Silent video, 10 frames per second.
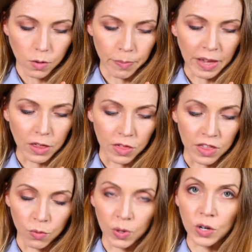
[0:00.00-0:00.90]
make
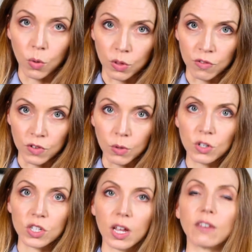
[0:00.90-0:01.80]
the reader or the viewer
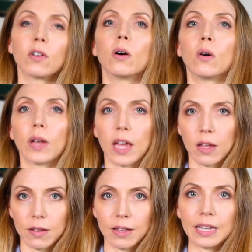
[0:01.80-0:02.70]
just kind of go,
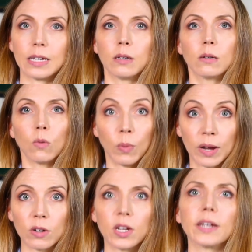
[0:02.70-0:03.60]
okay, we
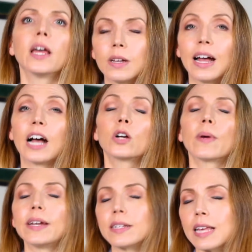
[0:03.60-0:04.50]
are done. A
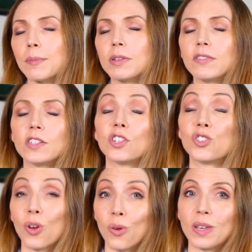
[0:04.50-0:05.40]
great example of this
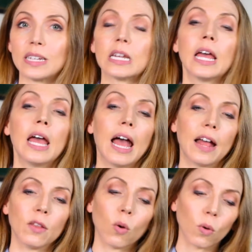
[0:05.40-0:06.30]
is Tolkien
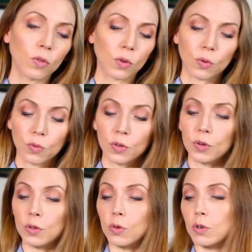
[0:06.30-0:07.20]
and
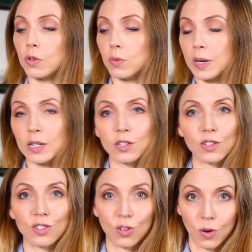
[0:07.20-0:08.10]
the Lord of the Rings
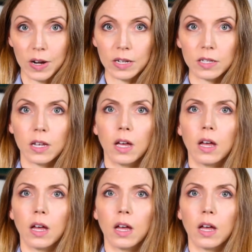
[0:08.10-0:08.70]
stories.